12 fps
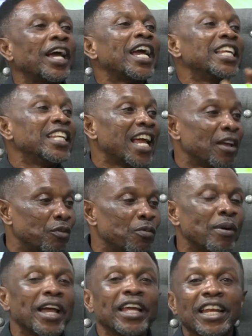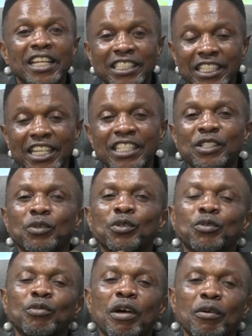and ya juma in a station on
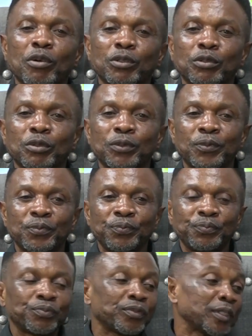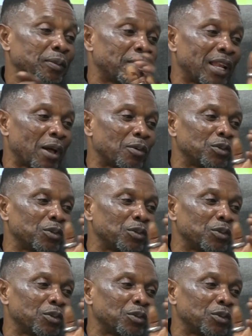Swakoso. That one